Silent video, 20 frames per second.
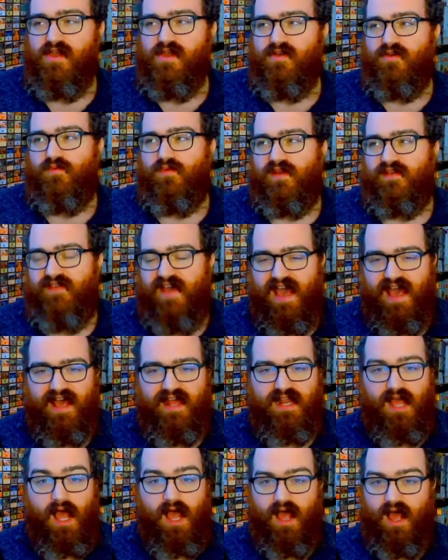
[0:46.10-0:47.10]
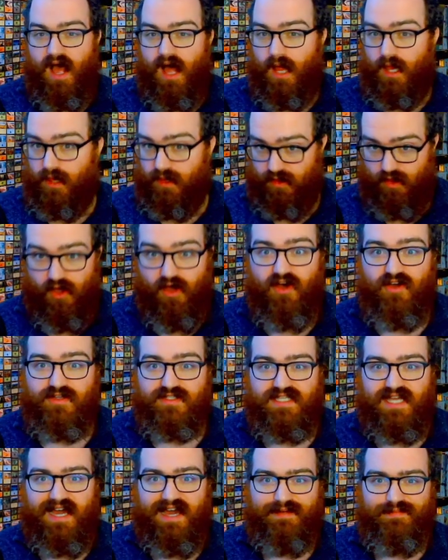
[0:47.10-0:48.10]
We've had a long
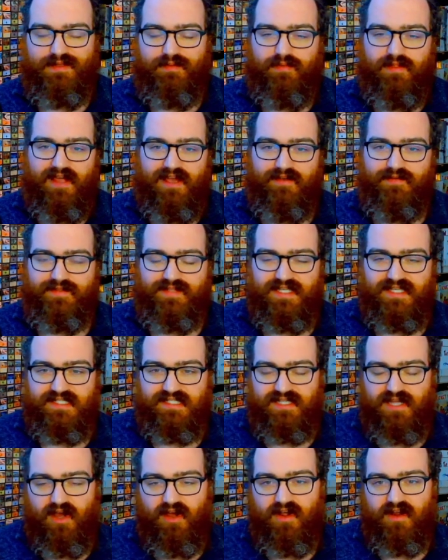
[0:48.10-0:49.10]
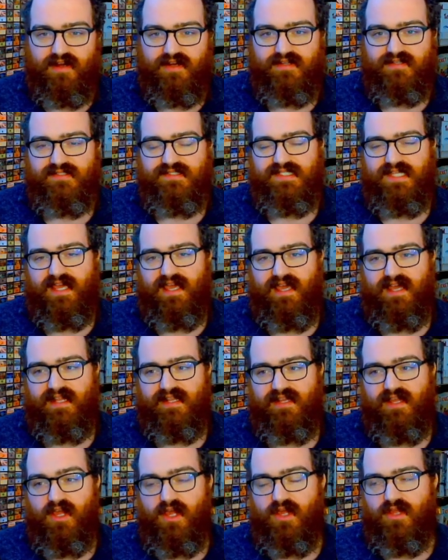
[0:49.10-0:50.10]
time to play with these cards and
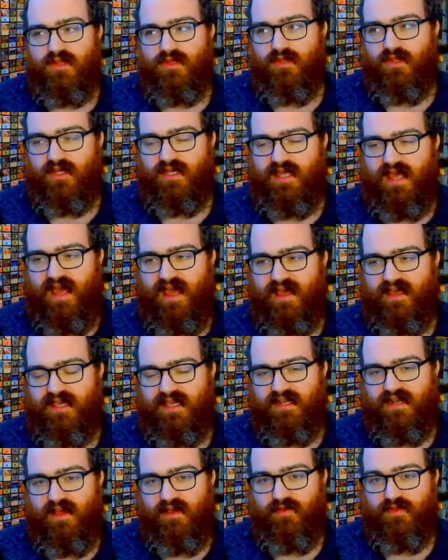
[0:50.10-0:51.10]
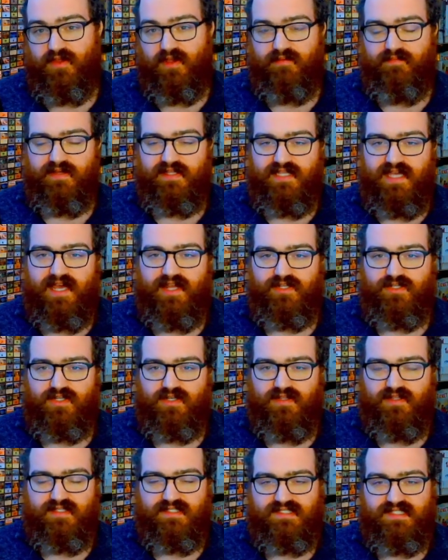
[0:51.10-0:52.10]
look at, their
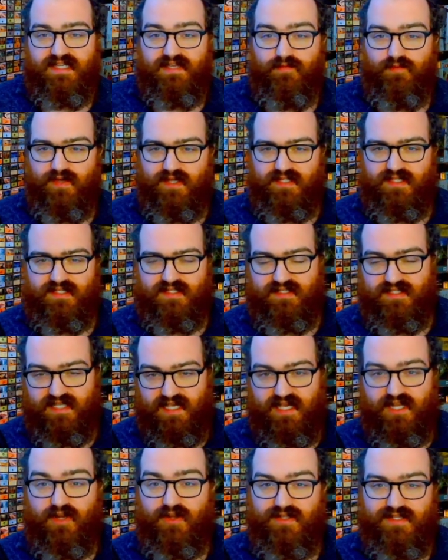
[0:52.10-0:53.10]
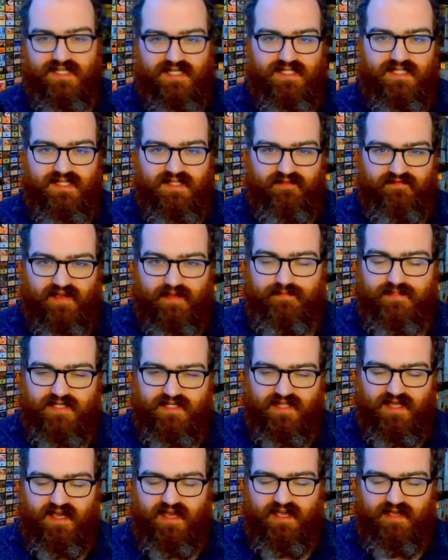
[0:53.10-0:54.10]
potential and see what did or didn't live up to
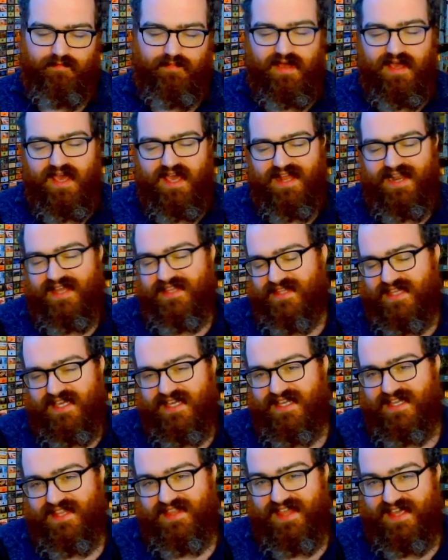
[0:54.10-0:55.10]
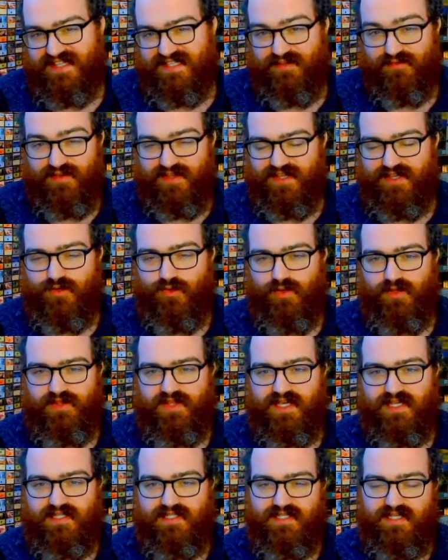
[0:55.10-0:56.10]
the hype. And I think that's a really cool
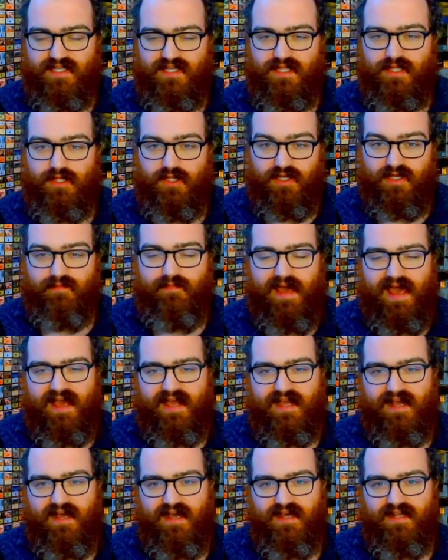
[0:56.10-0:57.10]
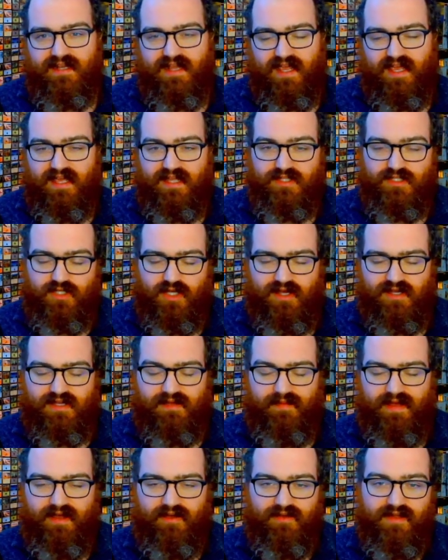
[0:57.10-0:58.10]
thing to look back on and talk
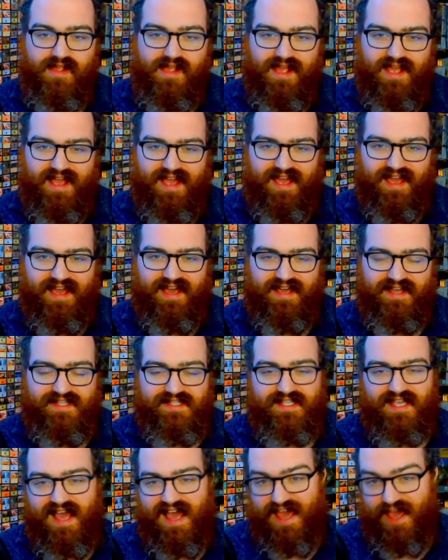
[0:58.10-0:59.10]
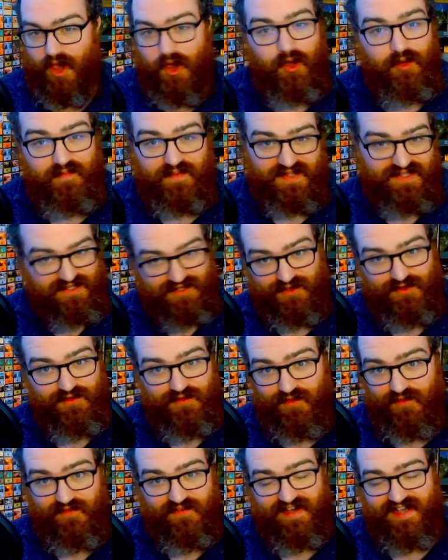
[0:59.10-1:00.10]
about. And I hope
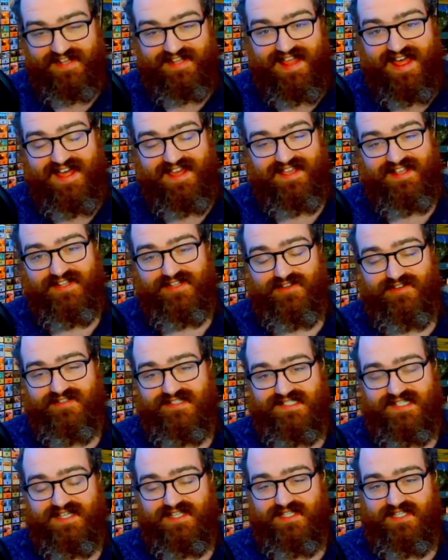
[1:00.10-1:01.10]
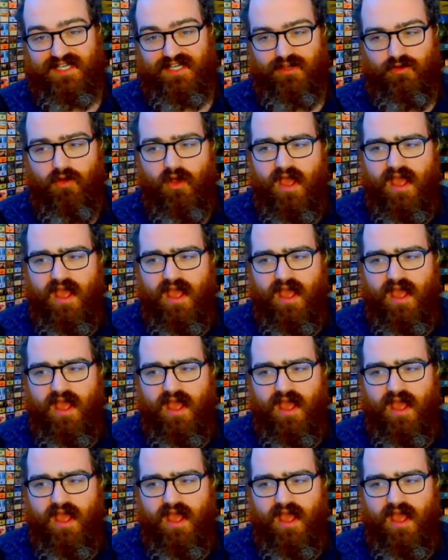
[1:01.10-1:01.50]
you find that interesting too.